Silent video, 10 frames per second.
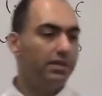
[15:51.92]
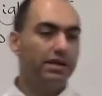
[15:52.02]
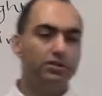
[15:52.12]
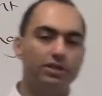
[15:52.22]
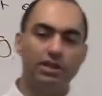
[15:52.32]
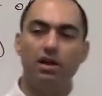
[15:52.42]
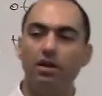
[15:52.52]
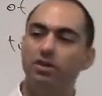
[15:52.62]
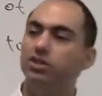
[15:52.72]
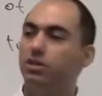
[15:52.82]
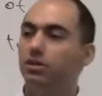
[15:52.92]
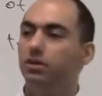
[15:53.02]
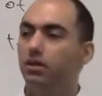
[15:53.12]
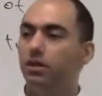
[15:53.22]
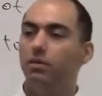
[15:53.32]
thanks to technology,
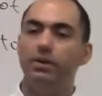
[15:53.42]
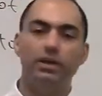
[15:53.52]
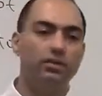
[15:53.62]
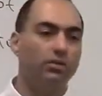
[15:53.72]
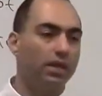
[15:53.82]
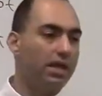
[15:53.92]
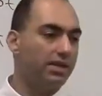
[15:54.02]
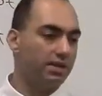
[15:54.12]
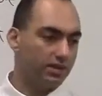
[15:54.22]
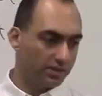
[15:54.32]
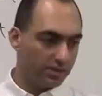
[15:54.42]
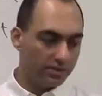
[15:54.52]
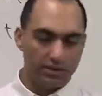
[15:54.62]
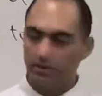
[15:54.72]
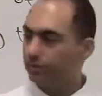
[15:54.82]
we can do a lot of things
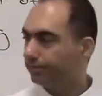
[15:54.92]
these days.